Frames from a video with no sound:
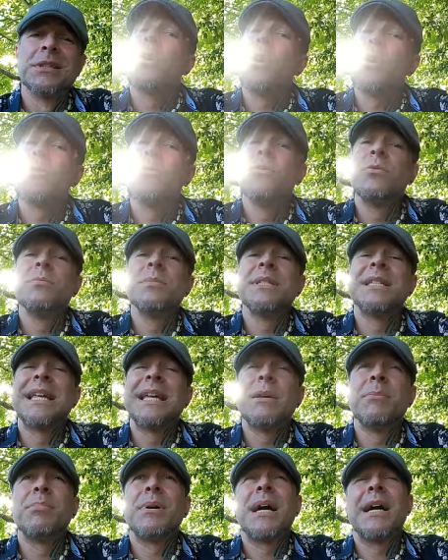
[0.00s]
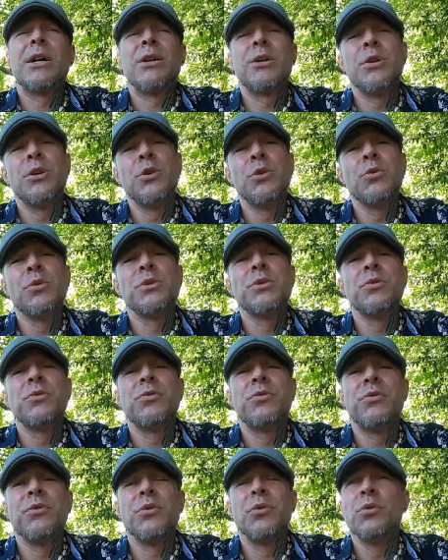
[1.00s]
Parfums D'Empire-Yuzu
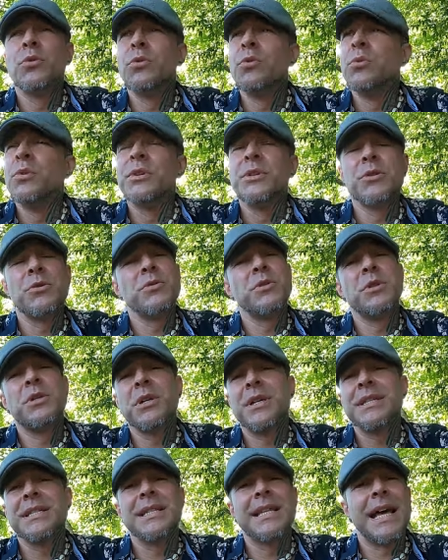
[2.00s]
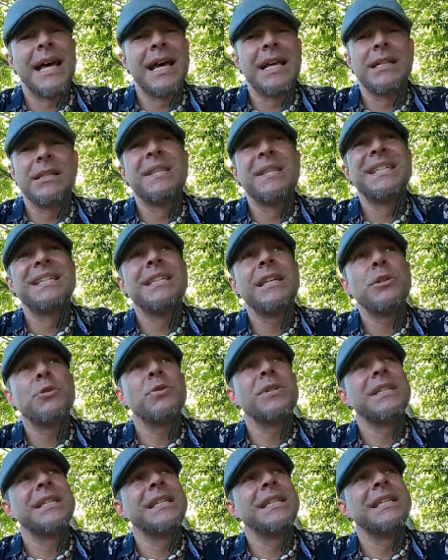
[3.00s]
Fou will do just that. The
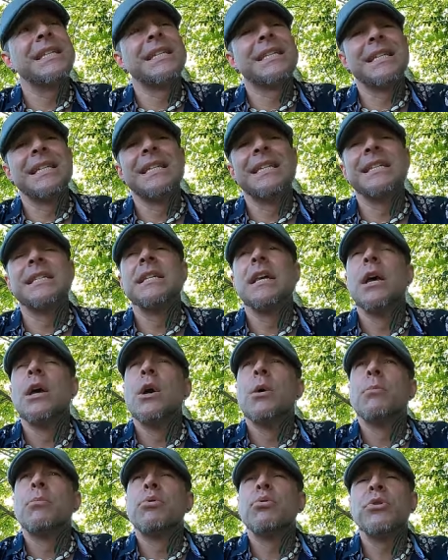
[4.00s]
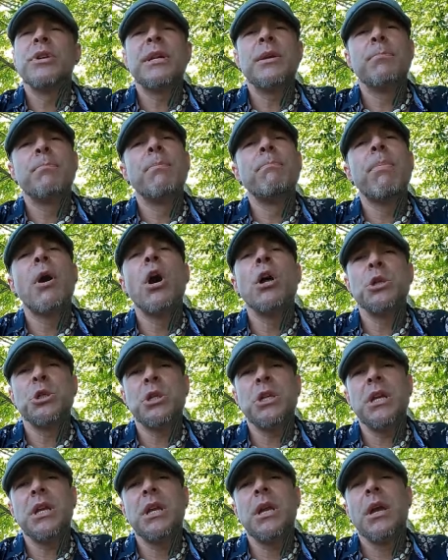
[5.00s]
citrus in this is pretty
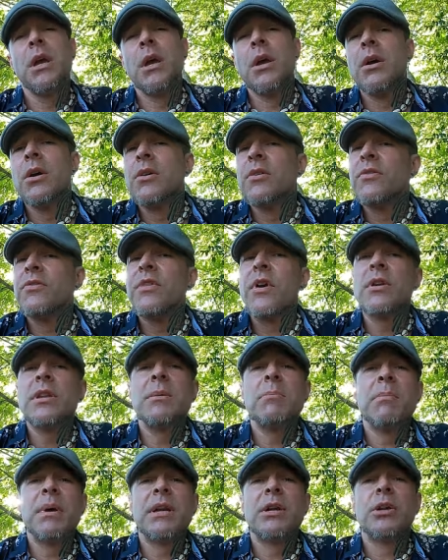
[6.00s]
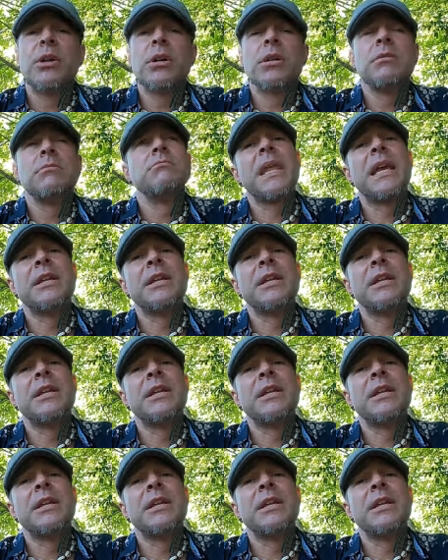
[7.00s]
punchy, fairly bitter.